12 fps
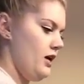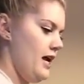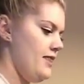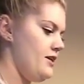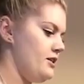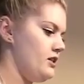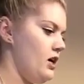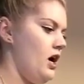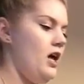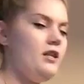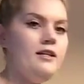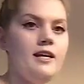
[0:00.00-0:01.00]
And there's a
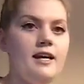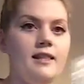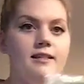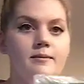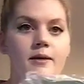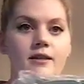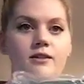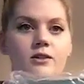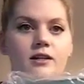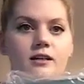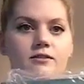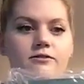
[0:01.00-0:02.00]
holiday this month so
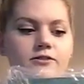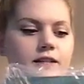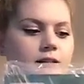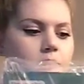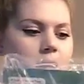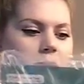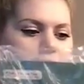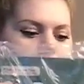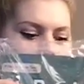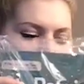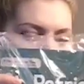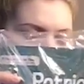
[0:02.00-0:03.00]
you get a free
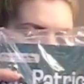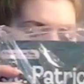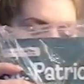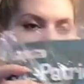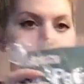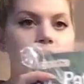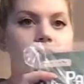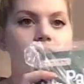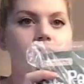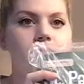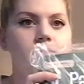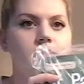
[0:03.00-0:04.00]
packet
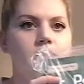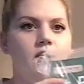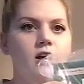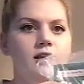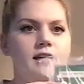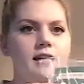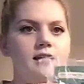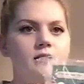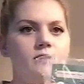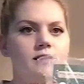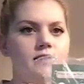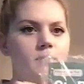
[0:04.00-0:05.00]
for the holidays,
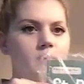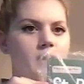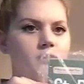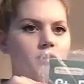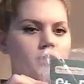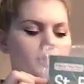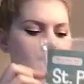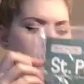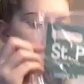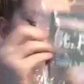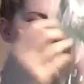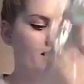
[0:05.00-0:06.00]
so it's St. Patrick's
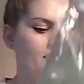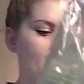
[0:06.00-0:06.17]
Day, and